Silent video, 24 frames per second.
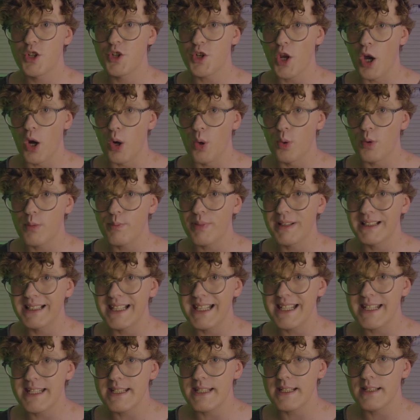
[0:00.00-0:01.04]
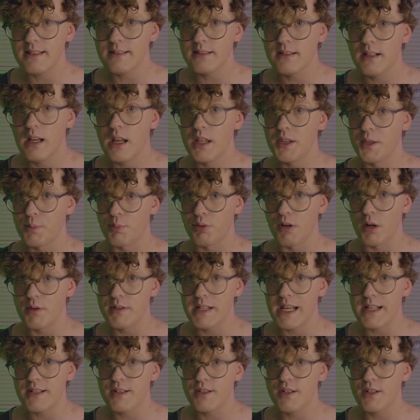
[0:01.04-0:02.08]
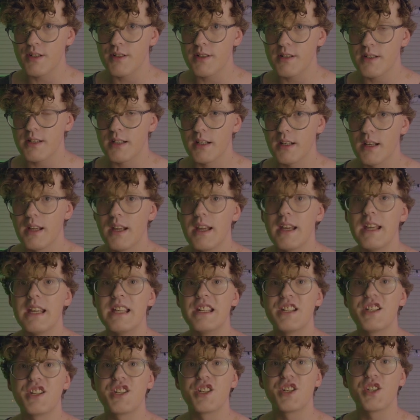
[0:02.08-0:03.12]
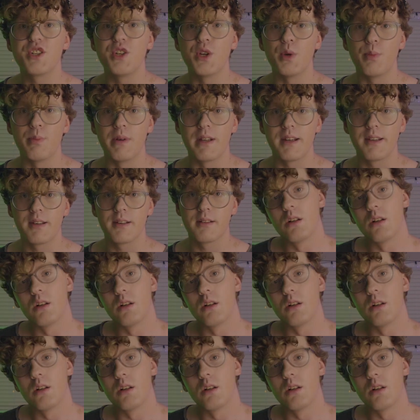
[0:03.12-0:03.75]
tone policing the protesters is stupid.